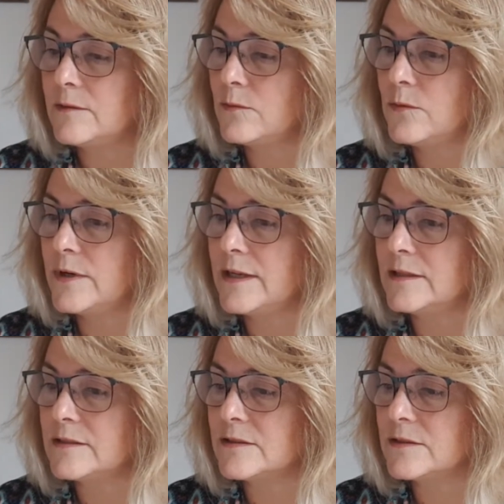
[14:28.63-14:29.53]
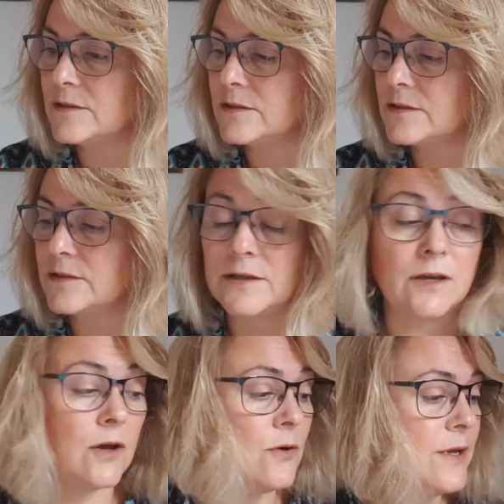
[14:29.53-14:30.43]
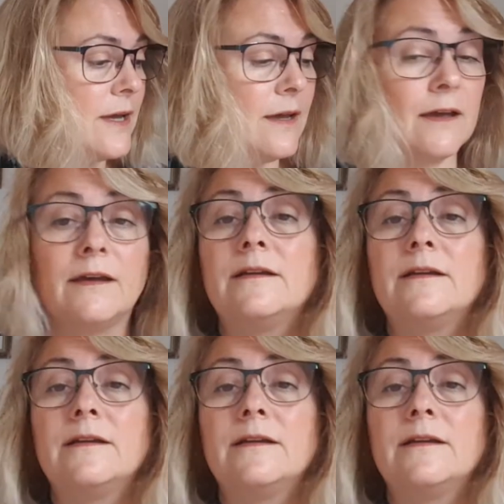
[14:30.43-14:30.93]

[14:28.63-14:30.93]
What else? Oh yeah,